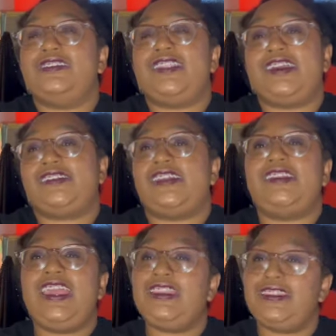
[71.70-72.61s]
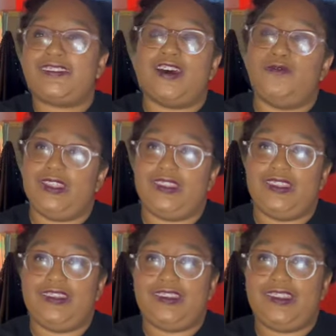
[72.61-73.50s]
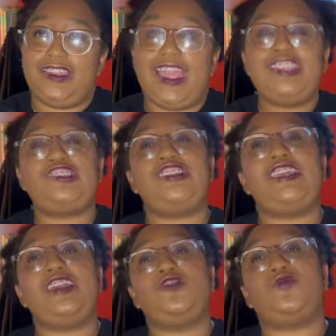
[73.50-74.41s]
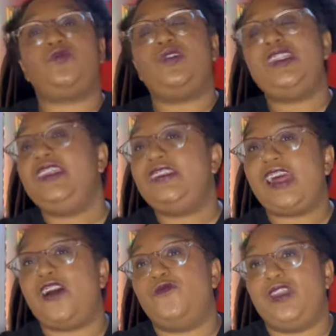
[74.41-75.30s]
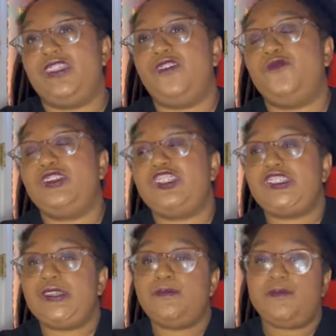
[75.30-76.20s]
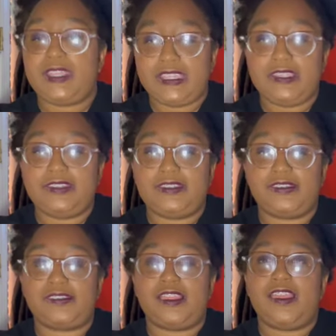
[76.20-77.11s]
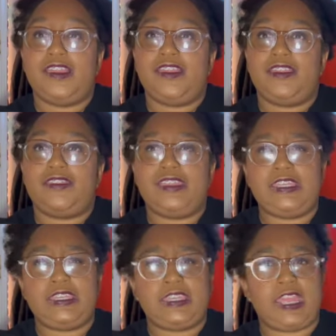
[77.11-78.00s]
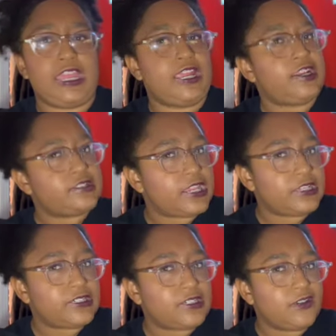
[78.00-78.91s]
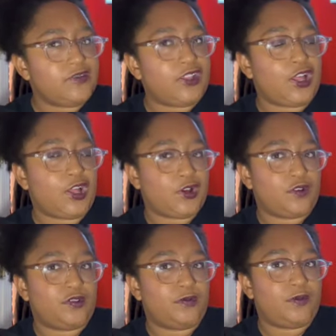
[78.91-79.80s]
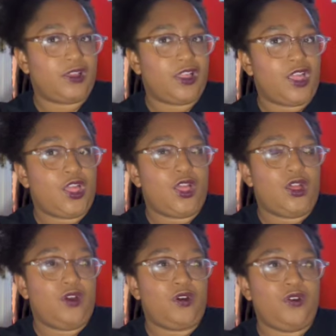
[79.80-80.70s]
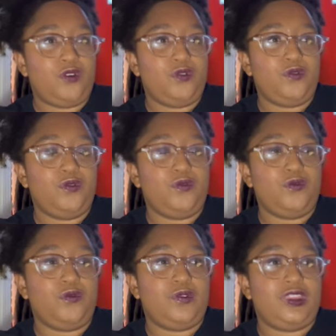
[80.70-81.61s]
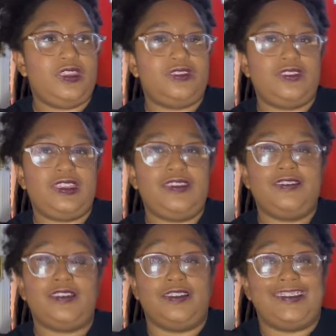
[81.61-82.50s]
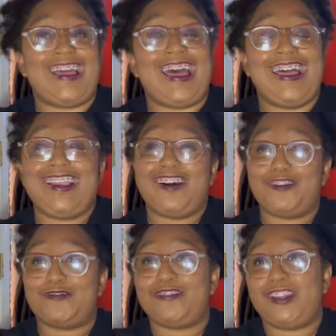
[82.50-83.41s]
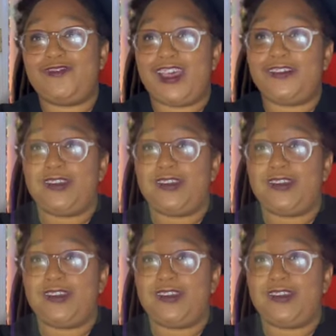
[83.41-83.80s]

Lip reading: like I said, Danny is not with it. And she is really not with it when she meets the caretaker of the home, who is, I called him Great Value.